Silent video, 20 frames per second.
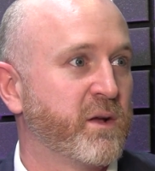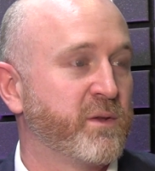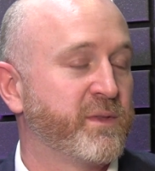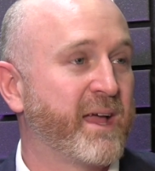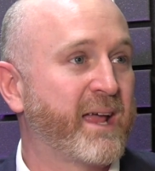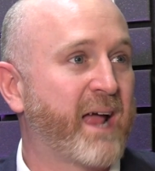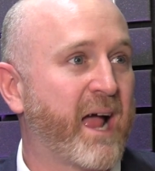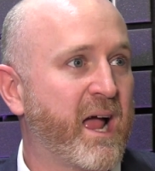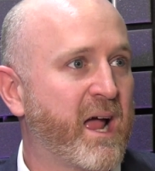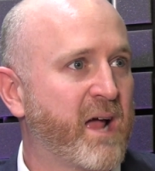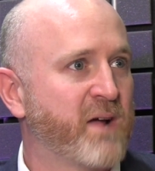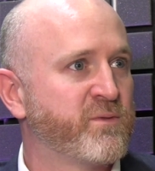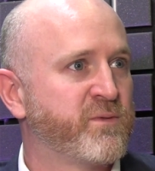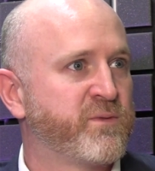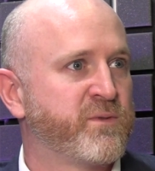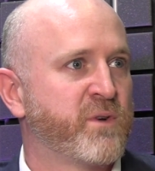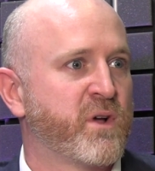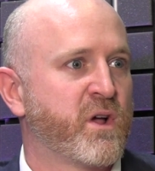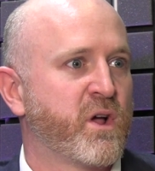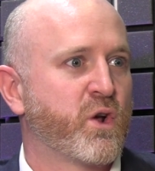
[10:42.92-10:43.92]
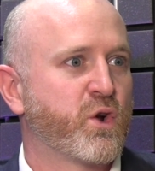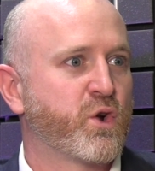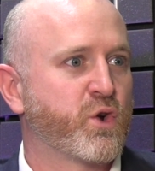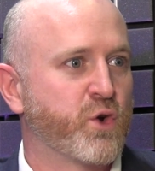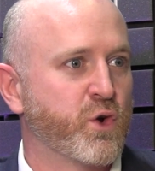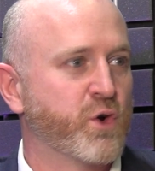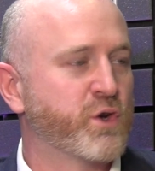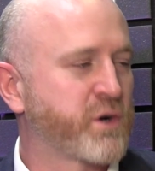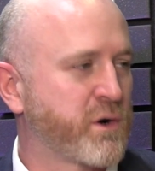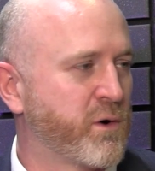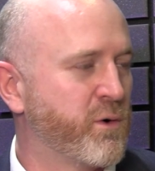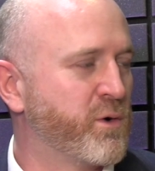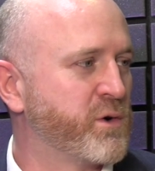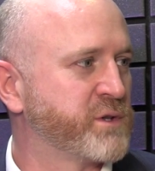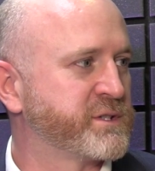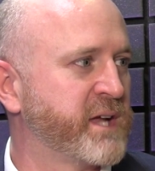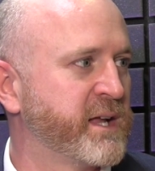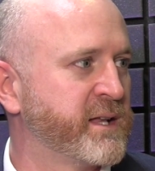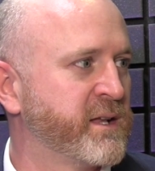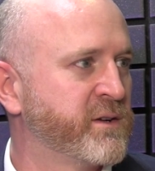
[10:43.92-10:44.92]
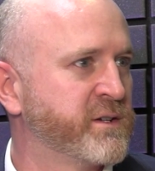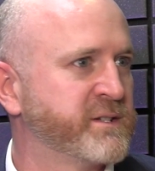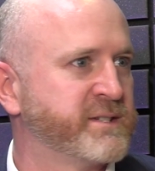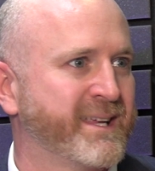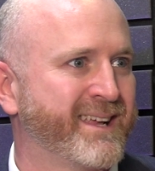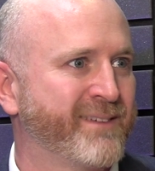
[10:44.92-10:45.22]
They have good core technology,